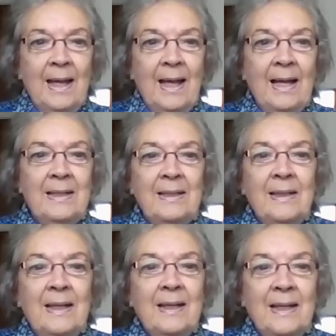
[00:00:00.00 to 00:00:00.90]
And
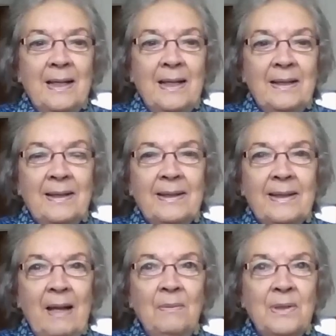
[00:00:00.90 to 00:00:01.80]

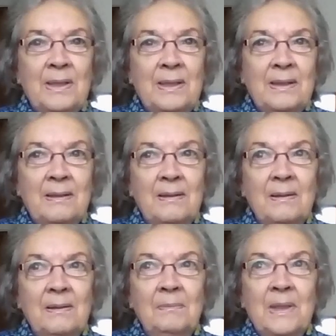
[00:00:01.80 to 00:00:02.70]
that was
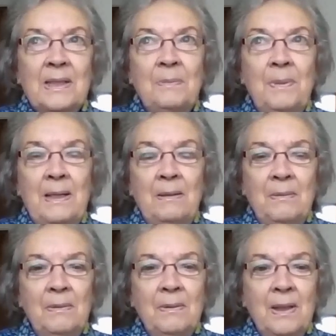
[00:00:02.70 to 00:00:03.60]
must have
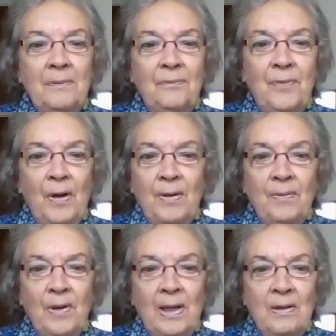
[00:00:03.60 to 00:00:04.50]
been a very,
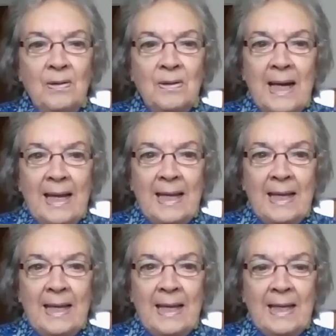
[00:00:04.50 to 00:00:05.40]
very long day
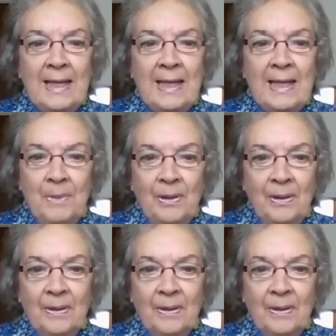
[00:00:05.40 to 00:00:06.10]
in the summer